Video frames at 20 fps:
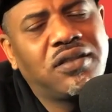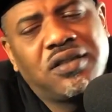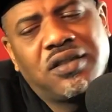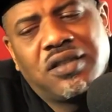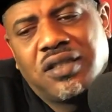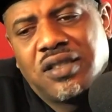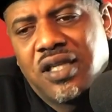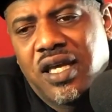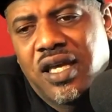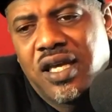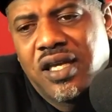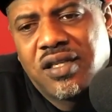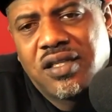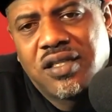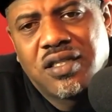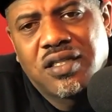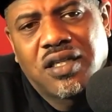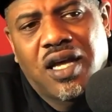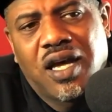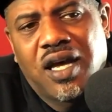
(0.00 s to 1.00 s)
It's
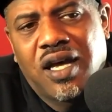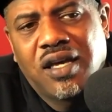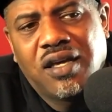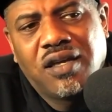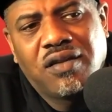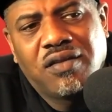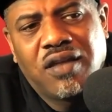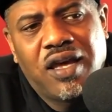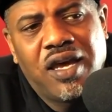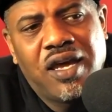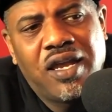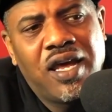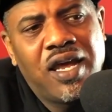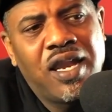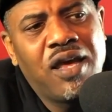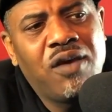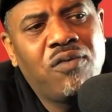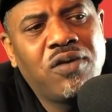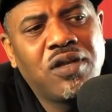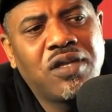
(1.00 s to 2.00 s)
just like, and
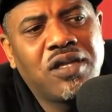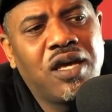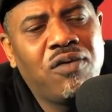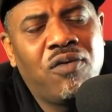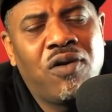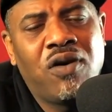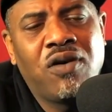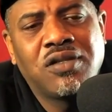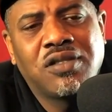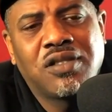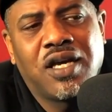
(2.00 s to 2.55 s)
that ain't what they want.